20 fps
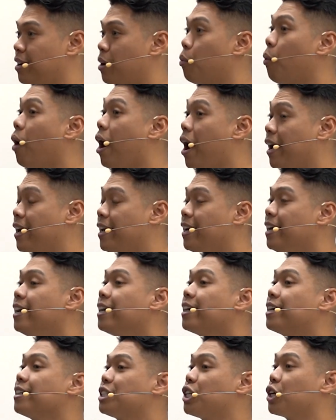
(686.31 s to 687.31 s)
Why?
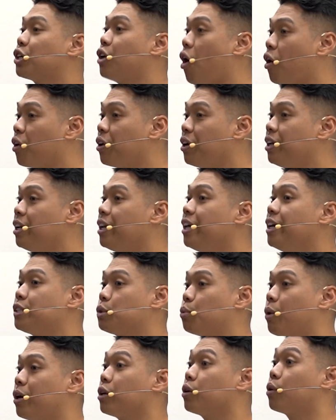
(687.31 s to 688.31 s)
Because the garden
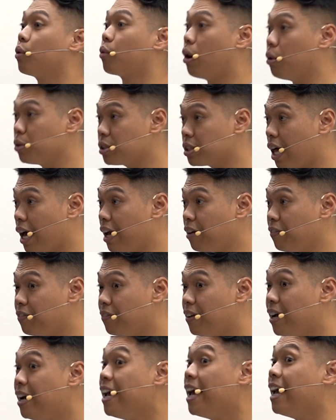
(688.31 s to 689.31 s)
is what grows
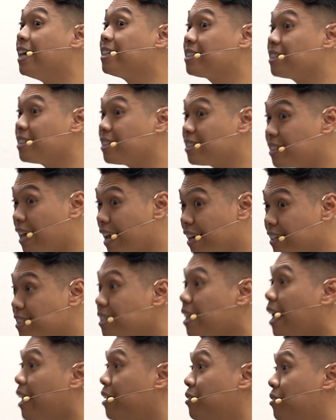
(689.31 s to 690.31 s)
life and
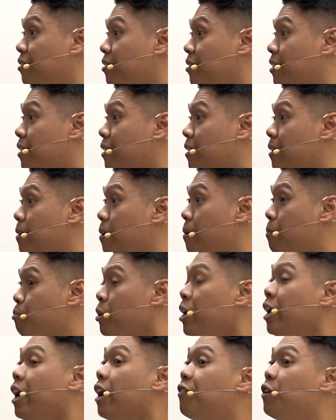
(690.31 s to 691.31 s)
sustains life.
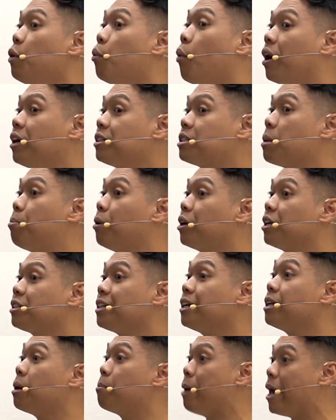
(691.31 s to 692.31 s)
If you wanted to put us
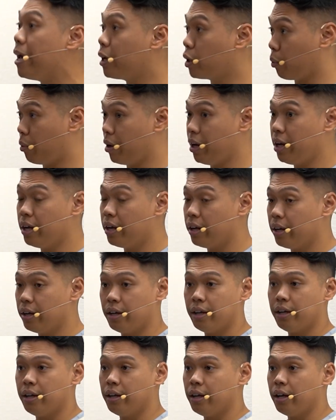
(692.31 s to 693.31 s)
in a bakery
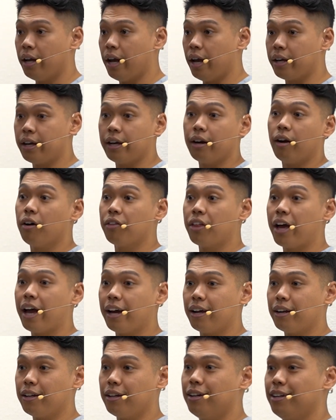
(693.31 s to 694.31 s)
and get all
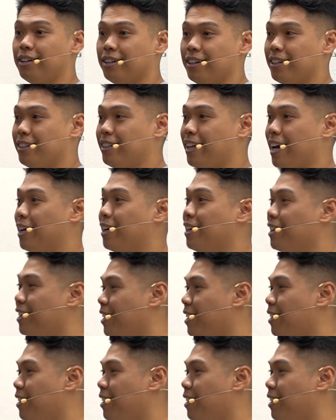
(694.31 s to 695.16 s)
that, like,